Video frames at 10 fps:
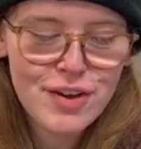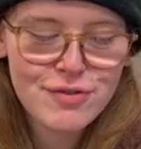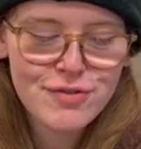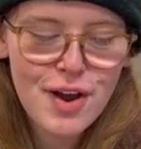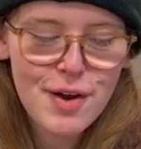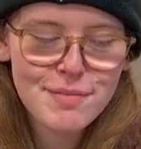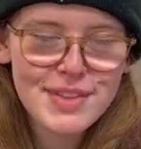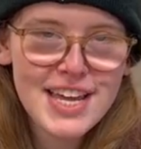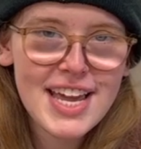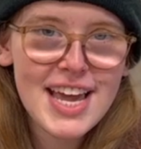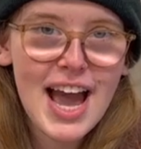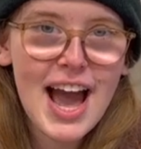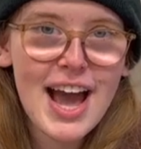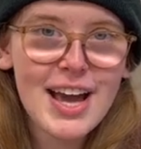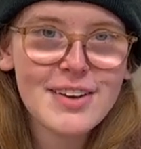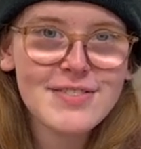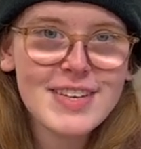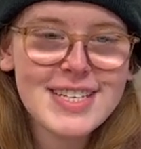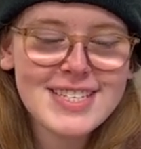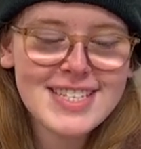From the
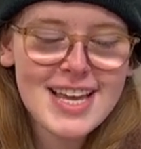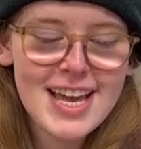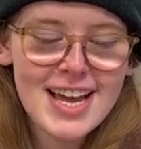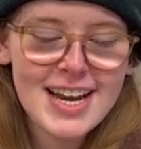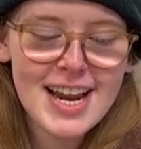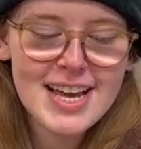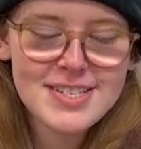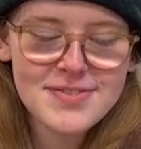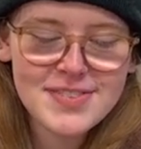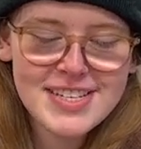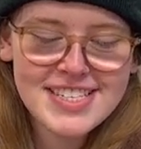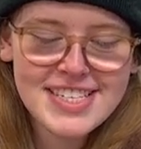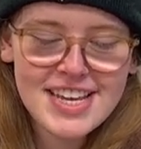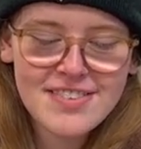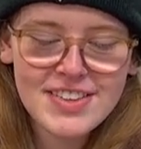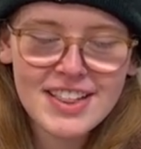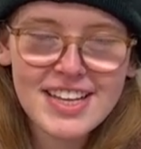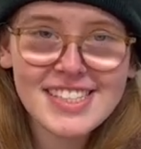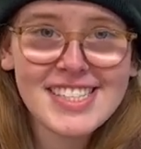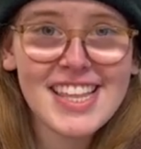IVC and SVC of the
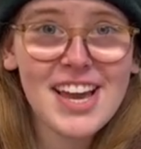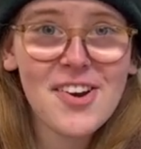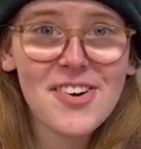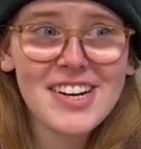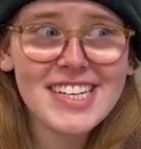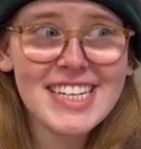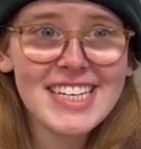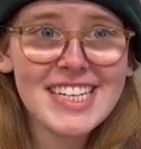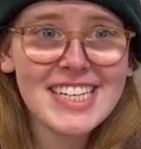lungs to the aorta,